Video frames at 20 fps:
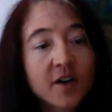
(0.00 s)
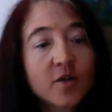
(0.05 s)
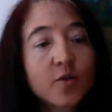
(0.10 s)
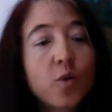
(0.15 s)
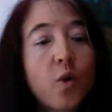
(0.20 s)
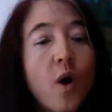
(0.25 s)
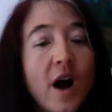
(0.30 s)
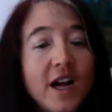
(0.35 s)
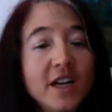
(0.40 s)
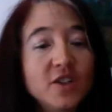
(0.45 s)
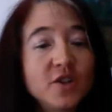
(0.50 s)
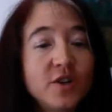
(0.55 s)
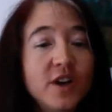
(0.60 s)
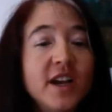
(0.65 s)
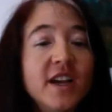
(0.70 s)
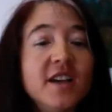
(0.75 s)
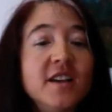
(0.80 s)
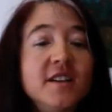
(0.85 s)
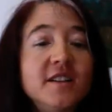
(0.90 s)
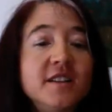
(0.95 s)

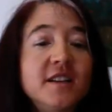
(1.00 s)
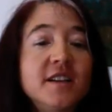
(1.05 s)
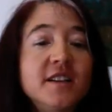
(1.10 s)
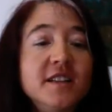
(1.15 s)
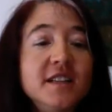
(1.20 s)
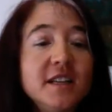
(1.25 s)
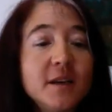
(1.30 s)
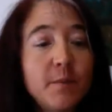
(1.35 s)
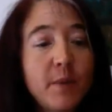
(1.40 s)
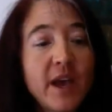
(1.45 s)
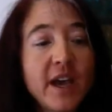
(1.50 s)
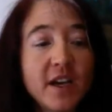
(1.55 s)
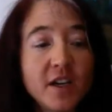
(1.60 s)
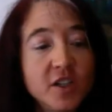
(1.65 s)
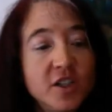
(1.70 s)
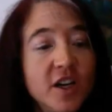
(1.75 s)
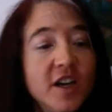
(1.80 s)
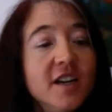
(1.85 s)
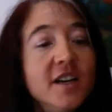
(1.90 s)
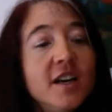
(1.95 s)
quadrant
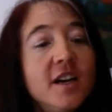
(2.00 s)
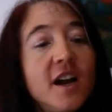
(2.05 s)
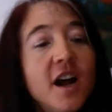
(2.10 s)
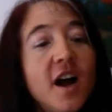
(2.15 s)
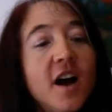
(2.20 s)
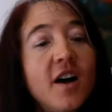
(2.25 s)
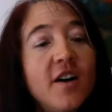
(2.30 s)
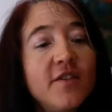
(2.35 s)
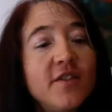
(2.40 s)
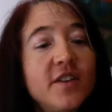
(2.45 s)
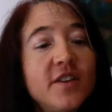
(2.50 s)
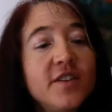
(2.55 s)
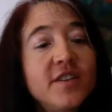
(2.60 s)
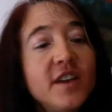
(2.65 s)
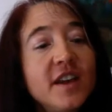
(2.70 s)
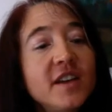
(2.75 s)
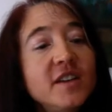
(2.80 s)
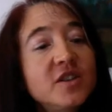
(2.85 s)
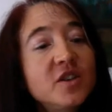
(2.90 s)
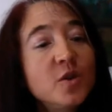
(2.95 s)
depiction of the
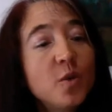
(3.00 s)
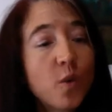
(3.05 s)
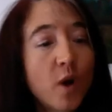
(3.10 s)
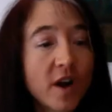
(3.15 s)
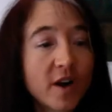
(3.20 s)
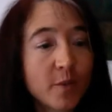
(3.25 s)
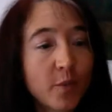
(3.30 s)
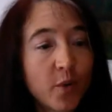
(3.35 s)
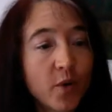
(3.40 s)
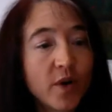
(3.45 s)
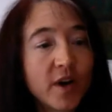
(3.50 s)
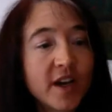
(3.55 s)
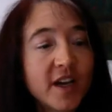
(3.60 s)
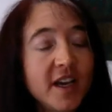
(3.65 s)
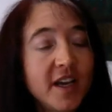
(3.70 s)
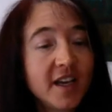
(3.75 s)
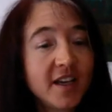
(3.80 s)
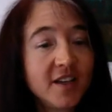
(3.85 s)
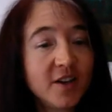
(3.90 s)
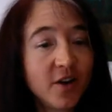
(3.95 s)
things you want to put
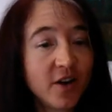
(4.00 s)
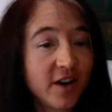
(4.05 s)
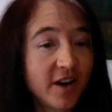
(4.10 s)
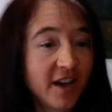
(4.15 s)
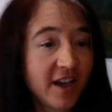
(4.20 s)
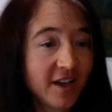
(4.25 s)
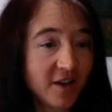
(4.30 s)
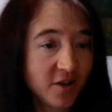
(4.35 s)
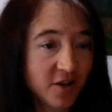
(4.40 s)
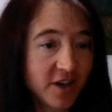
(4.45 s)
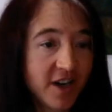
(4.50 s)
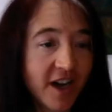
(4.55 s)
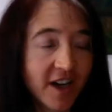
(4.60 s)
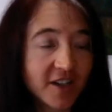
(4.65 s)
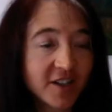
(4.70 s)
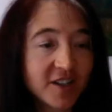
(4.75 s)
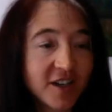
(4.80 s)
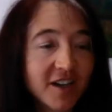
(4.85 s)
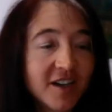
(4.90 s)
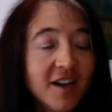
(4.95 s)
in your
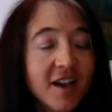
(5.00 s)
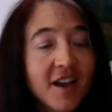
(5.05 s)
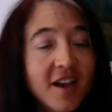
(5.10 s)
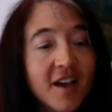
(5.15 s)
introduction.